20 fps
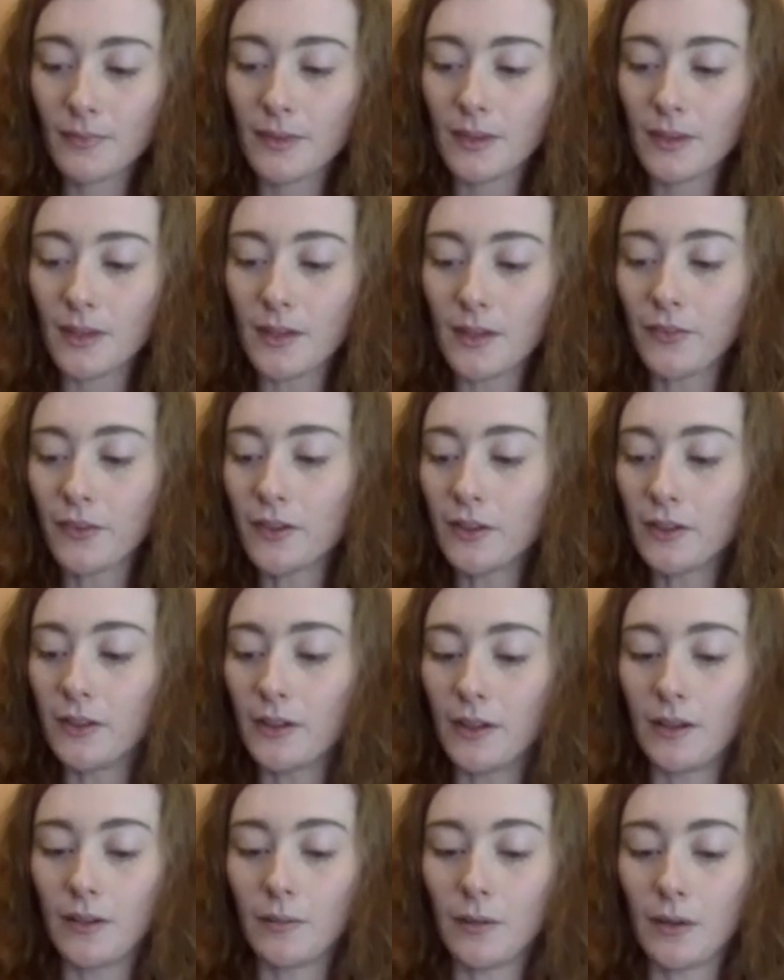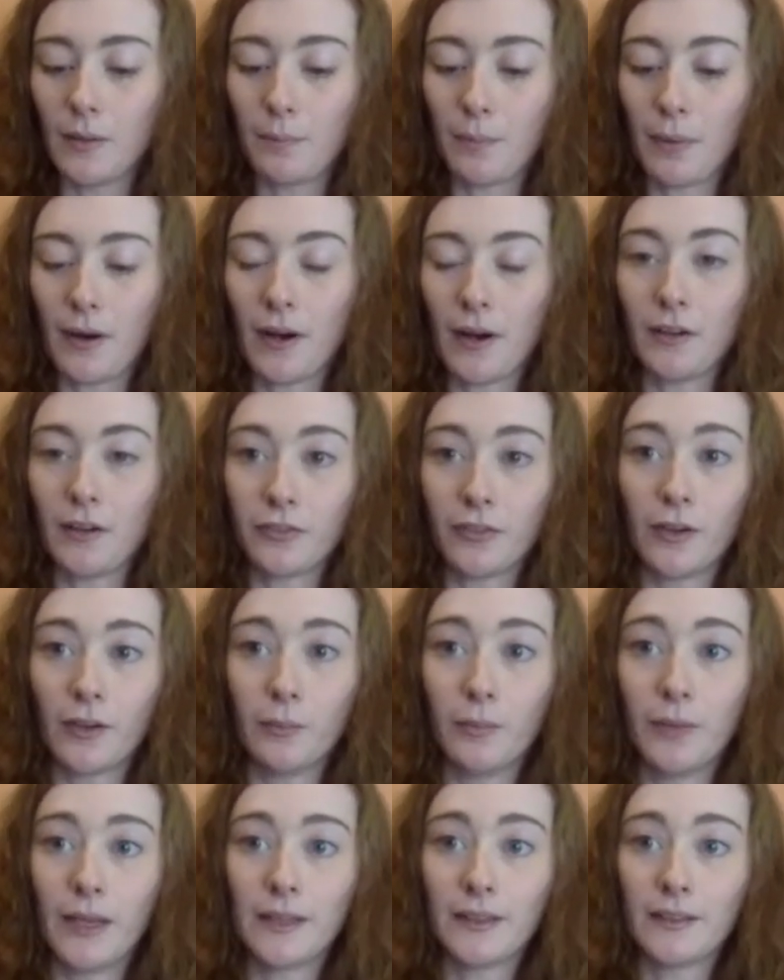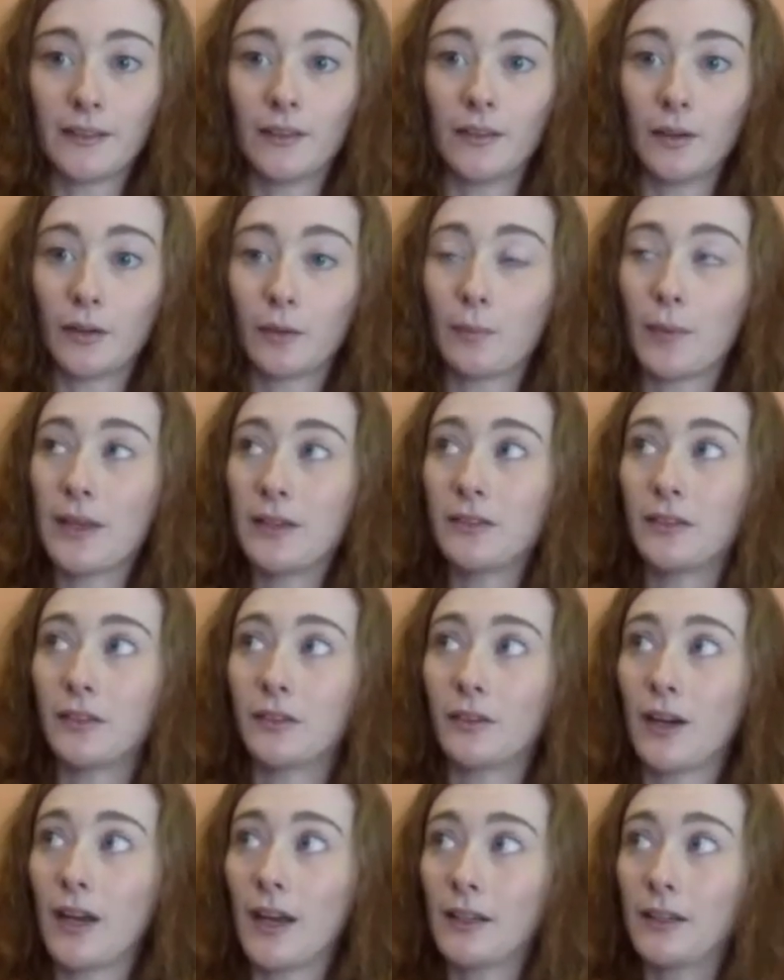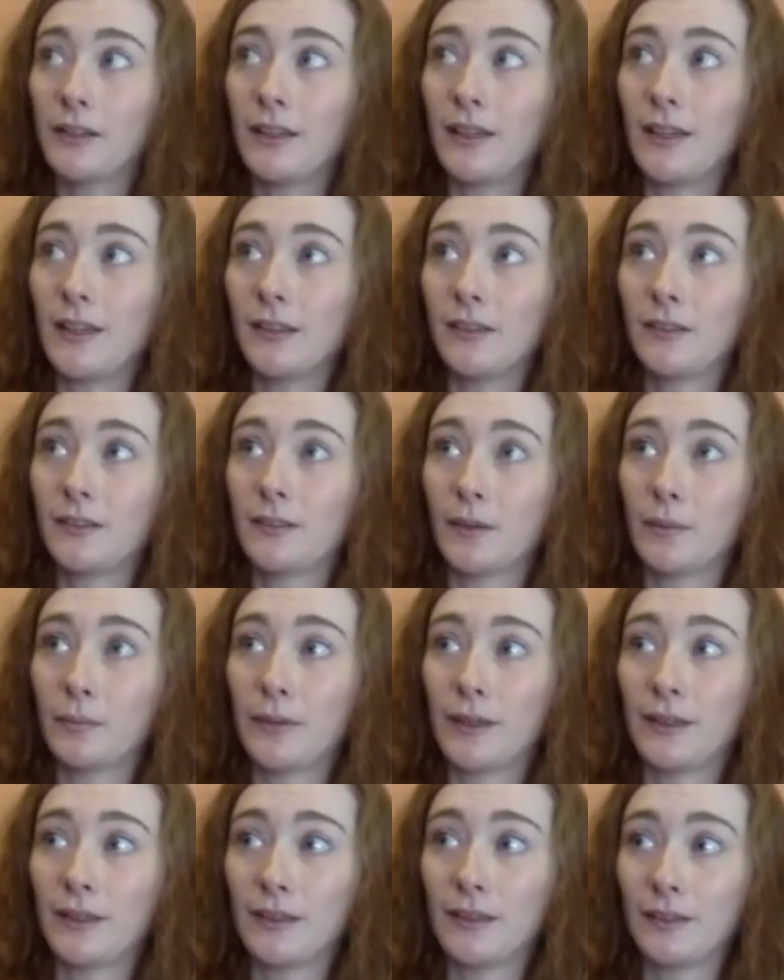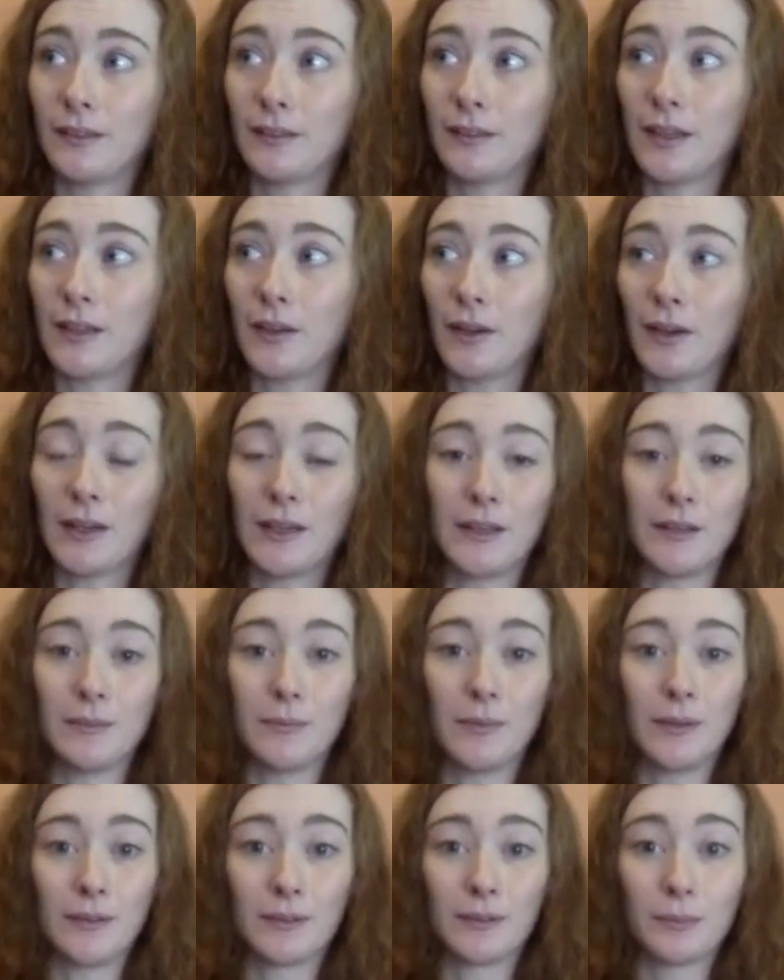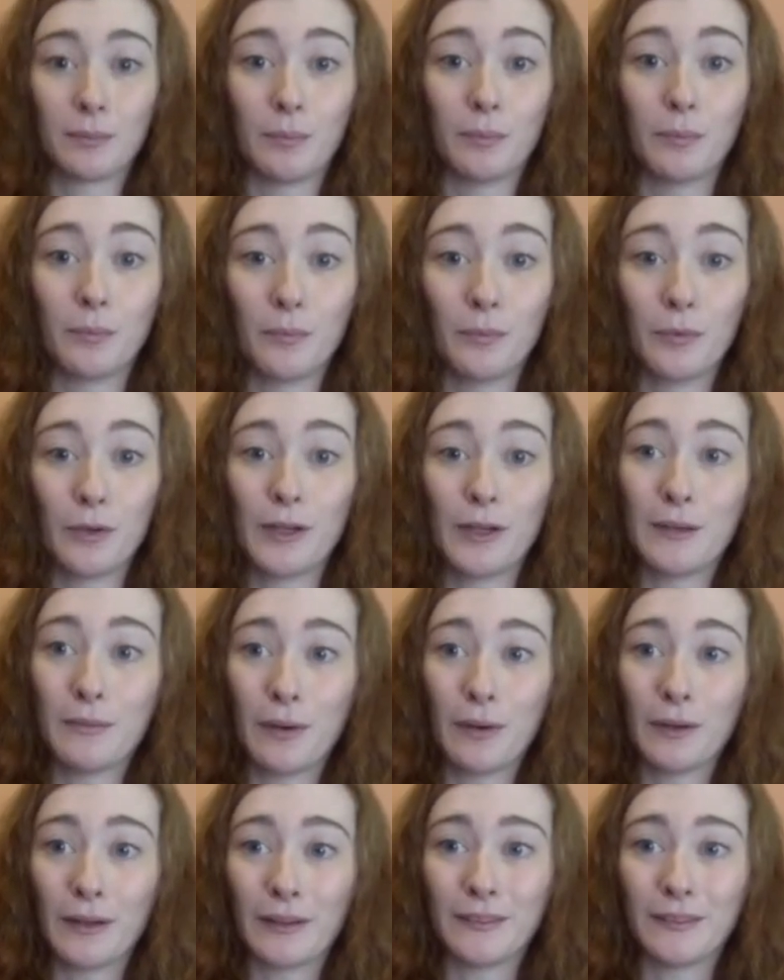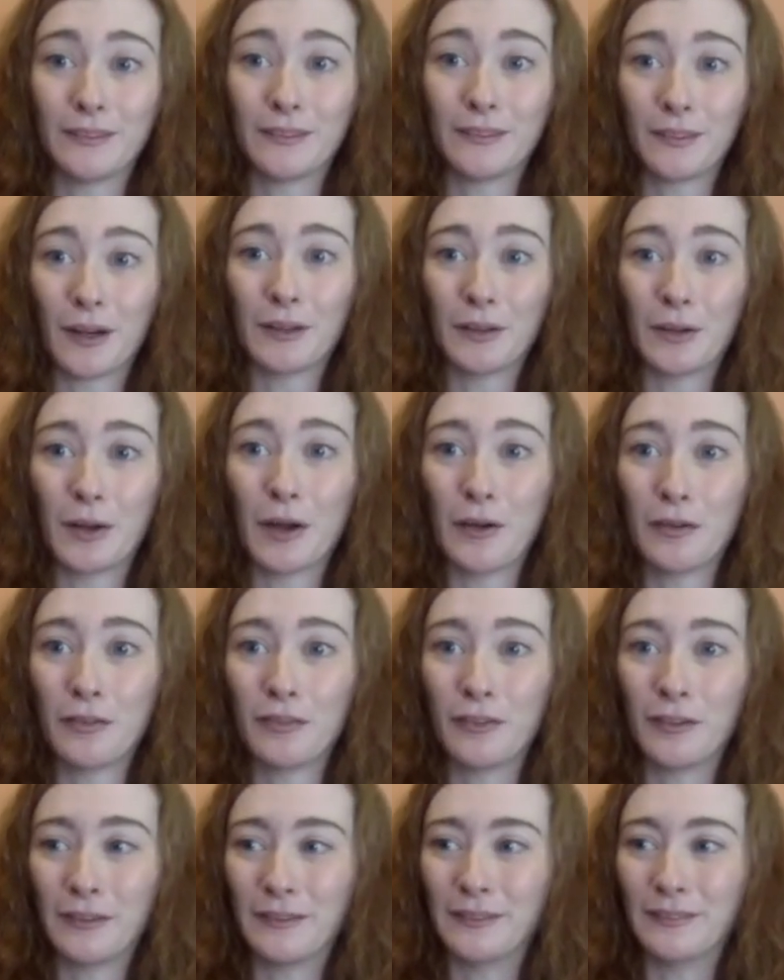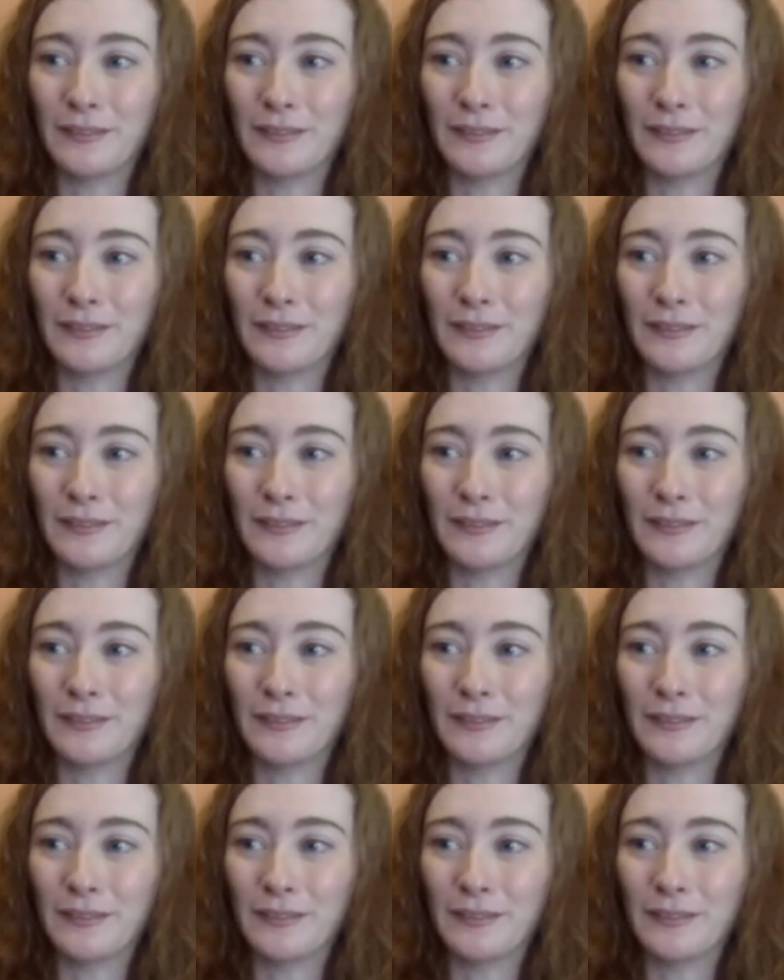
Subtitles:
Even apart from like augmented reality is something that it's really what I started off with.